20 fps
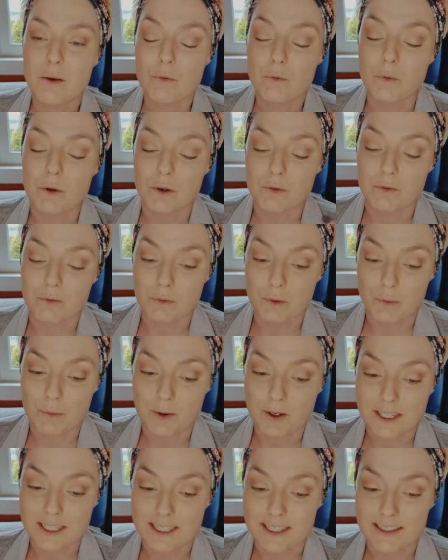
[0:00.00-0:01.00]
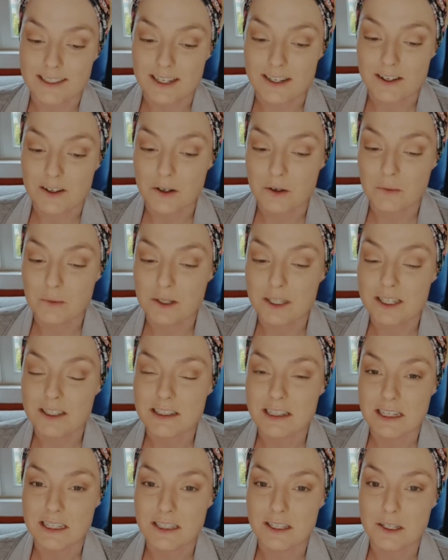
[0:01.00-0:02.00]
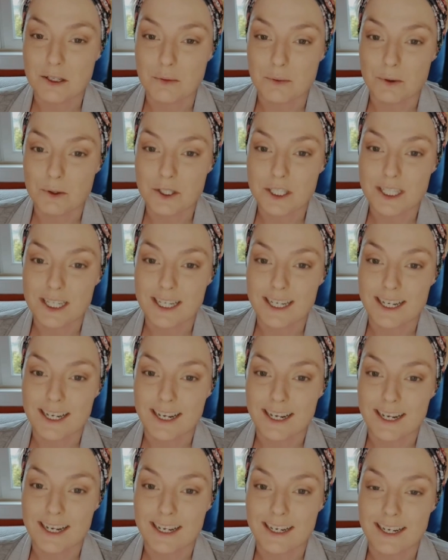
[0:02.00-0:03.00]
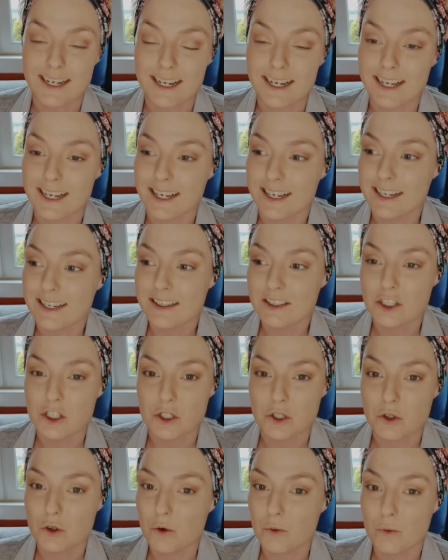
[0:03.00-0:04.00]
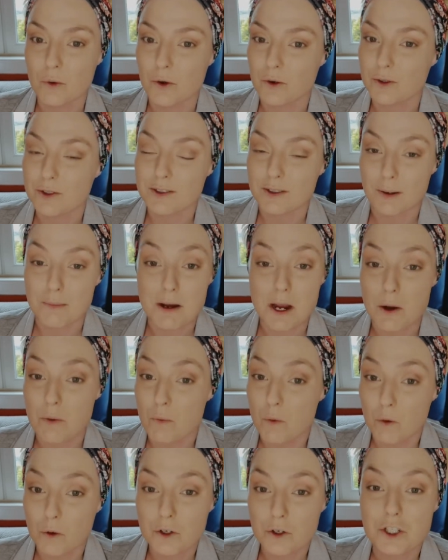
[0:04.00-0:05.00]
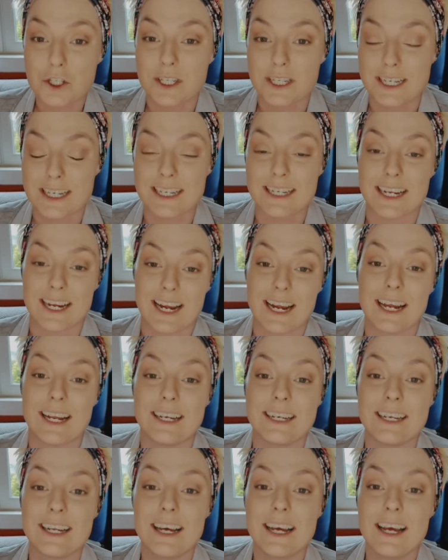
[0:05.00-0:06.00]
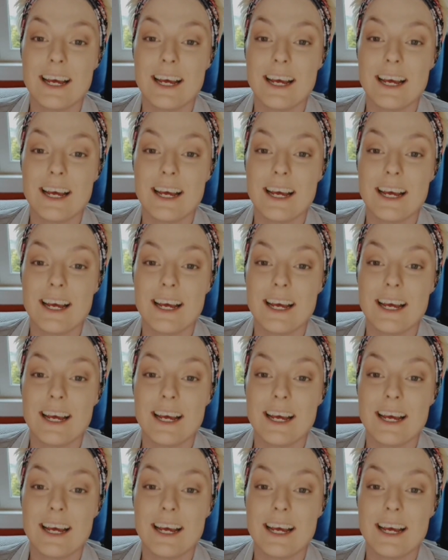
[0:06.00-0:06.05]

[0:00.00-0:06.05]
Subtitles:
when we were eating dinner we decided to watch it again, and do you know what, somehow watching it again,